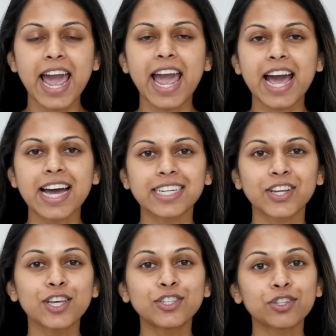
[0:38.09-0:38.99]
And
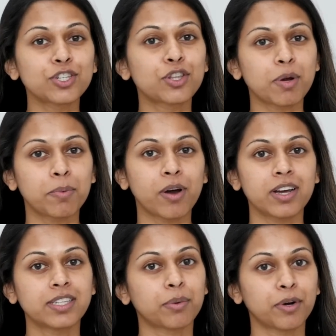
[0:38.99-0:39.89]
these are just 3
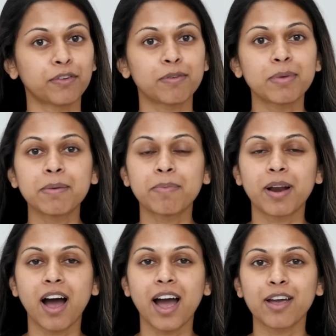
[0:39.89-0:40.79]
products that work for me, but
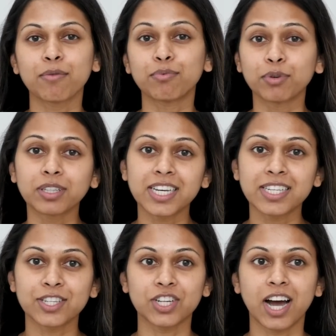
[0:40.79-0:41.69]
I really
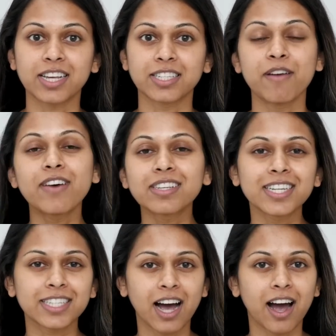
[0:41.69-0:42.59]
suggest
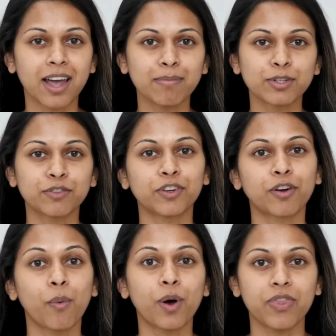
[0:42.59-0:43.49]
investing time to figure
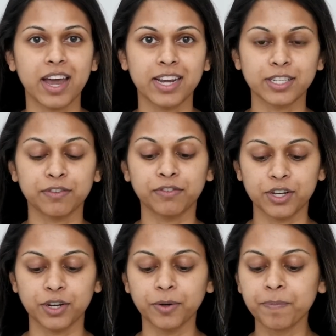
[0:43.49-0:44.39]
out what that is for
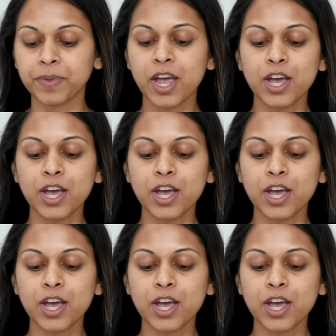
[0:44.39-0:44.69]
you.